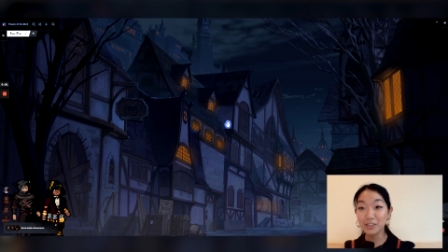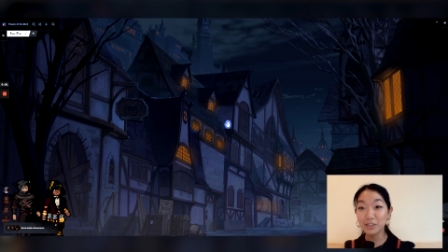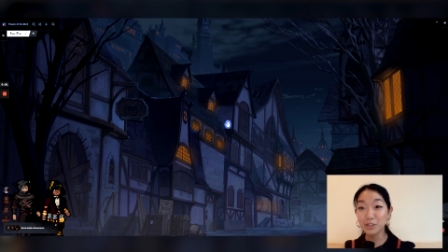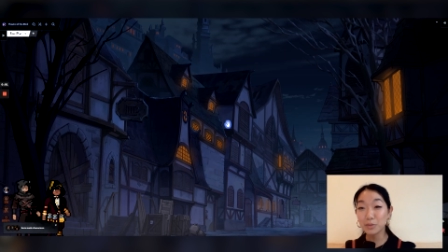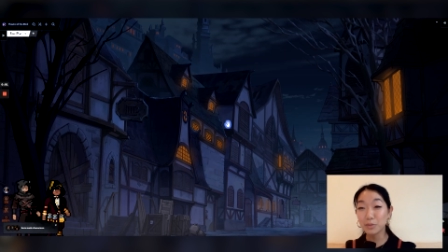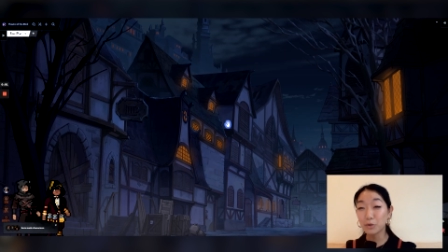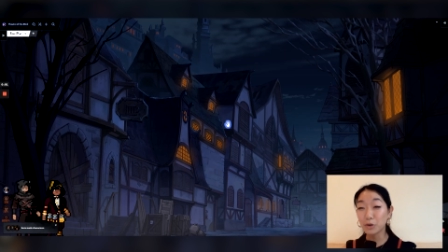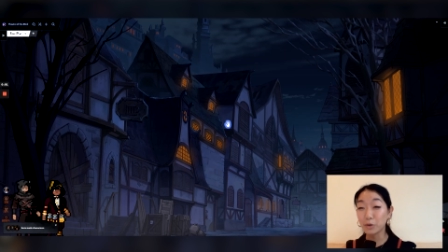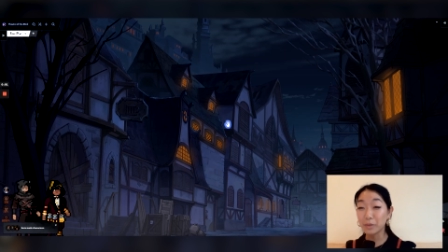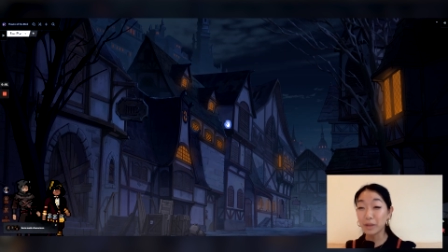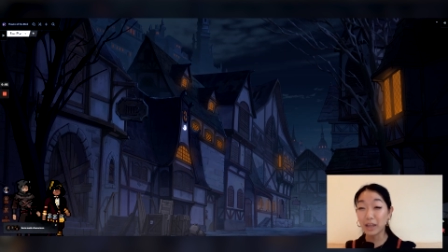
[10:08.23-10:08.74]
to
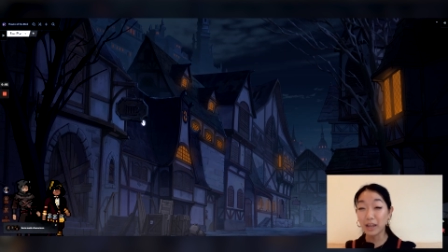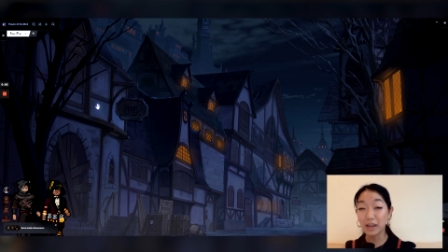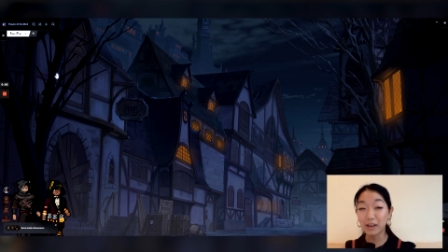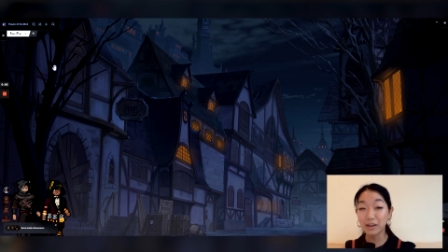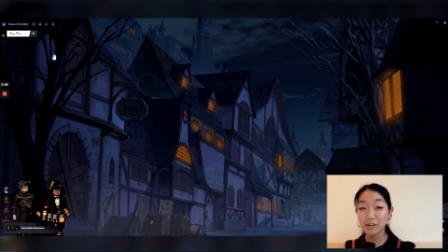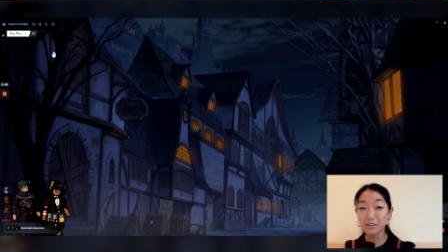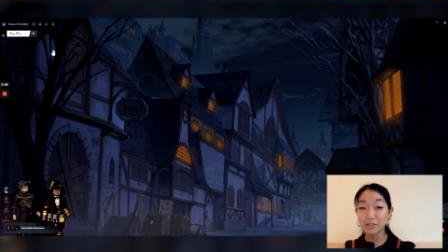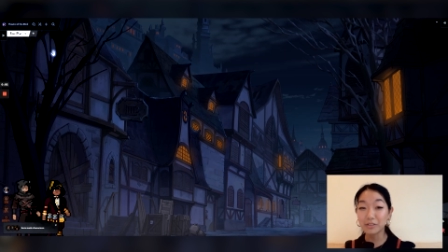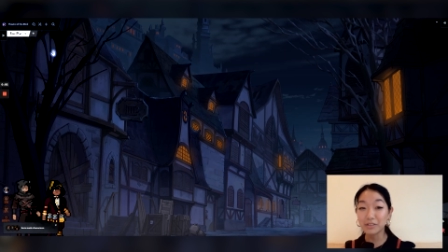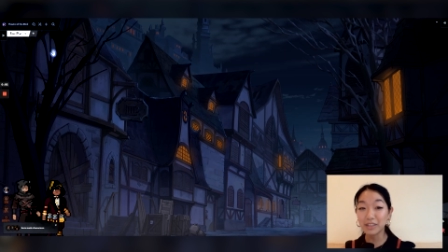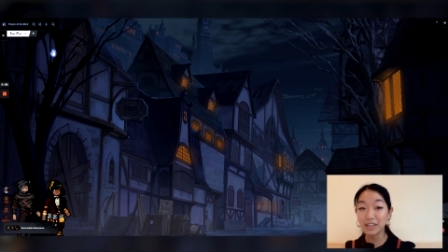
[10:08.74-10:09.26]
more
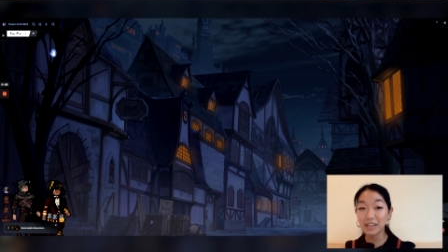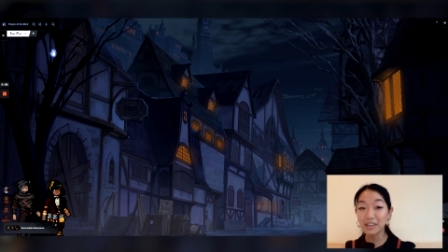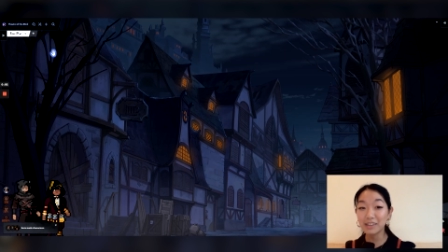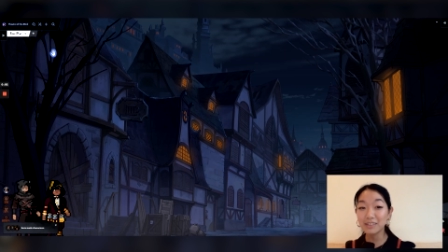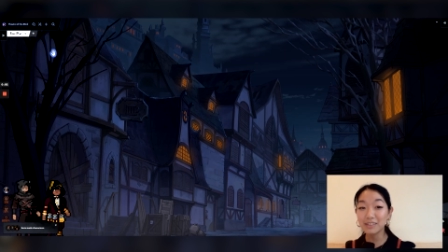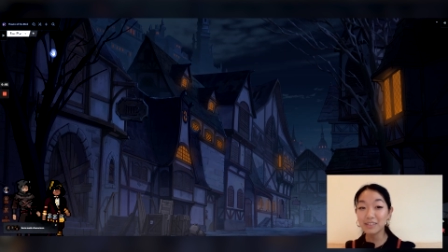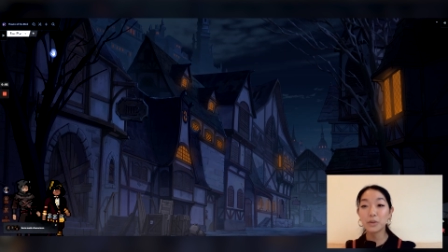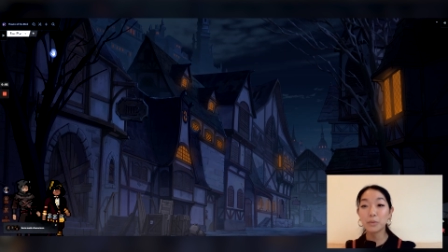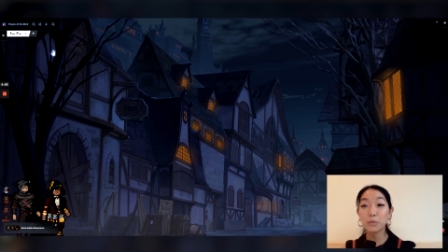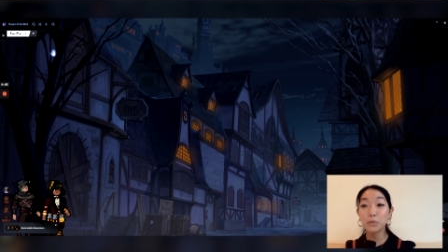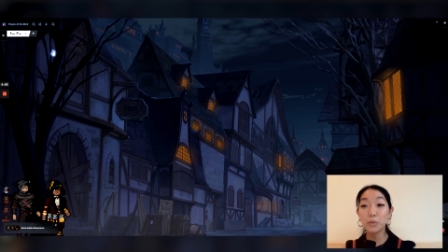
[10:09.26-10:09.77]
mechanical
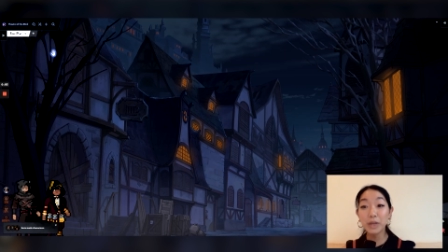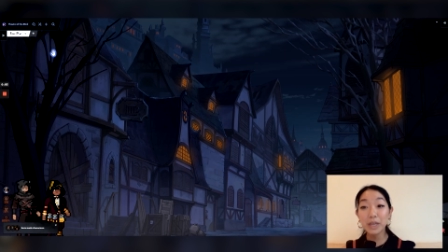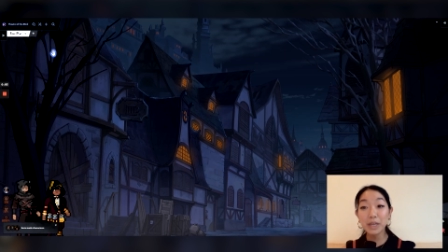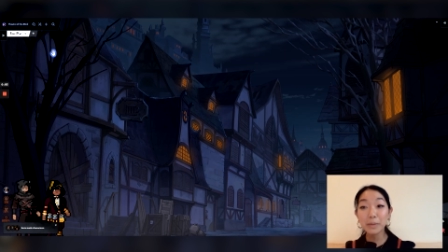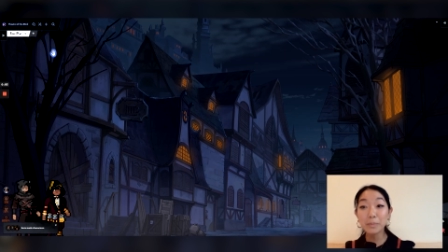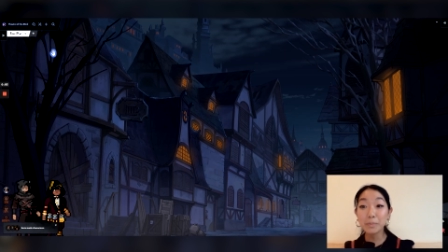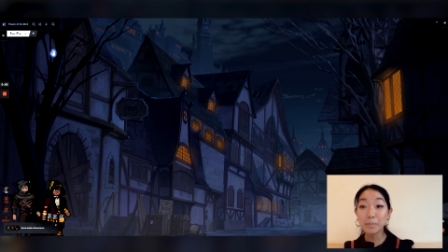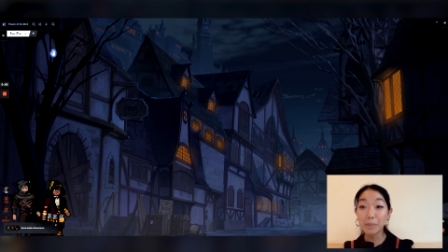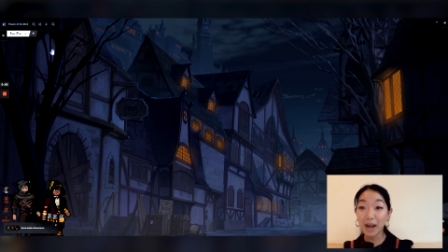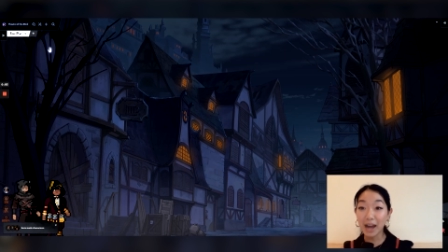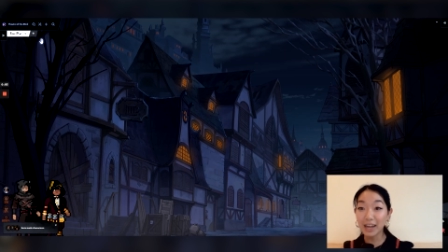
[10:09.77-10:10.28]
things, we
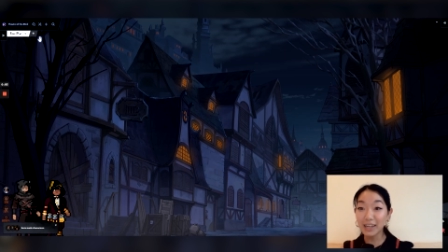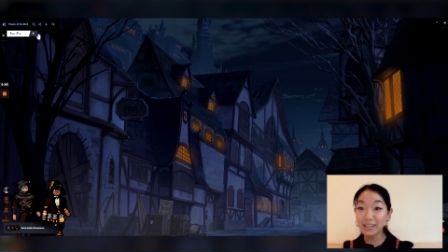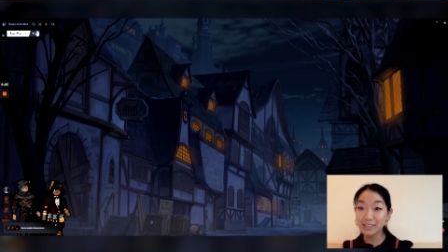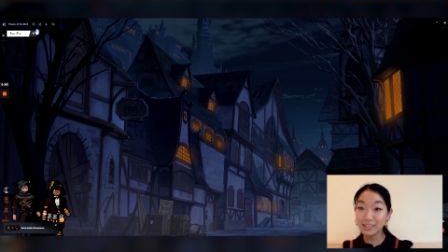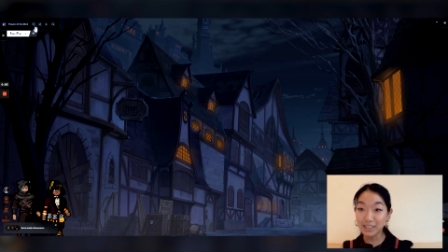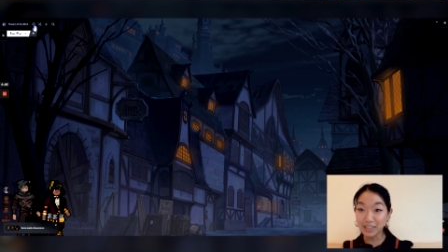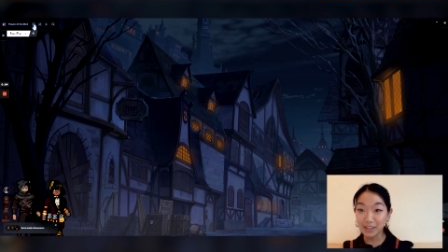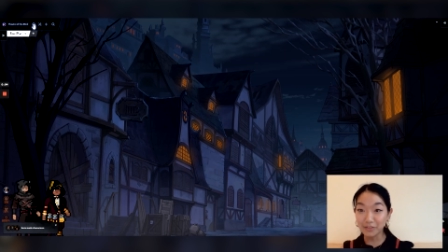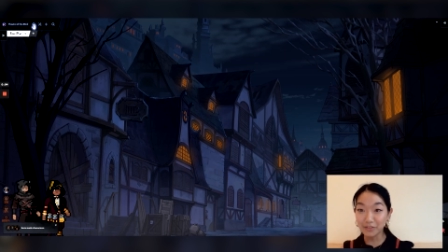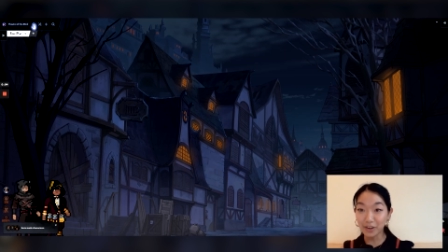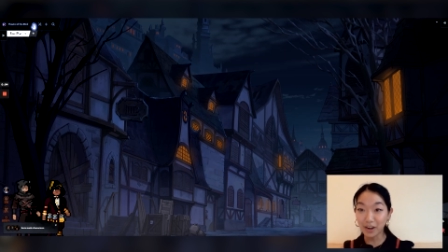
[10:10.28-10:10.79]
by
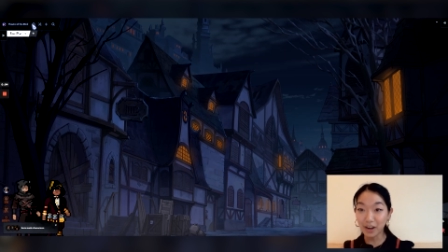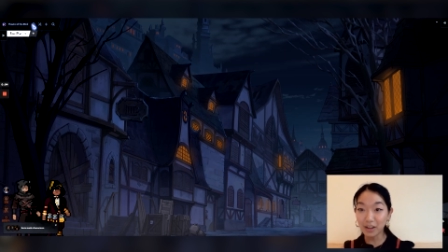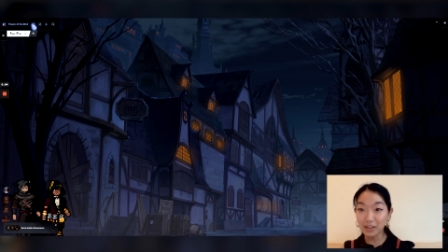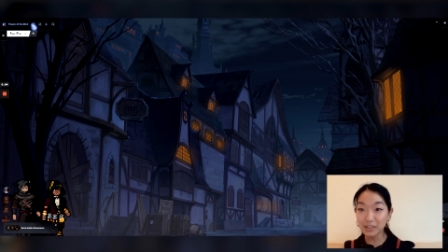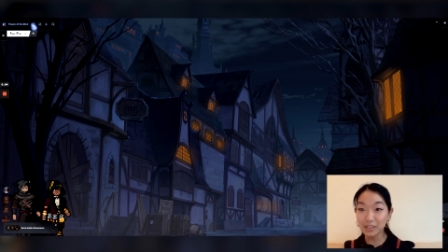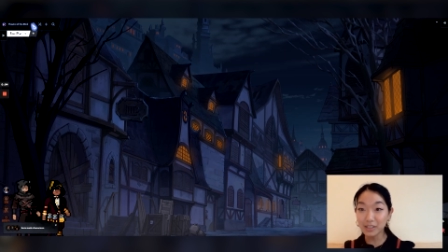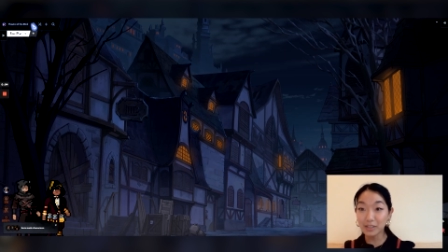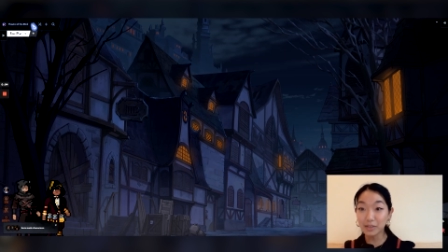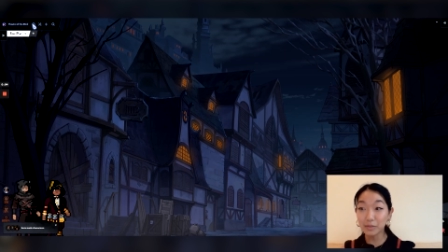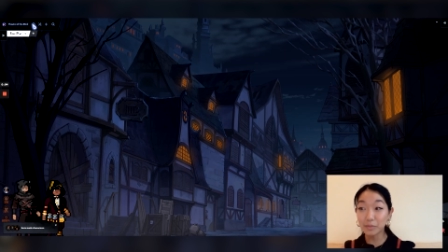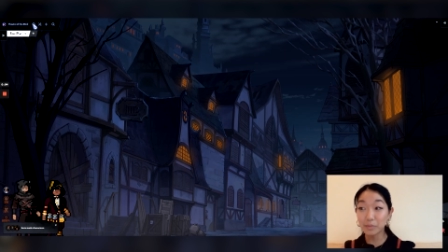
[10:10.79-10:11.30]

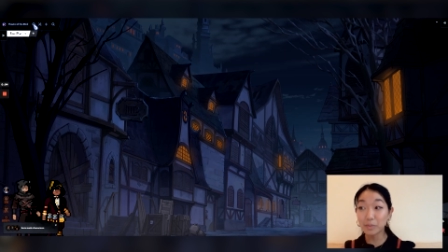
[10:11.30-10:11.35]
default,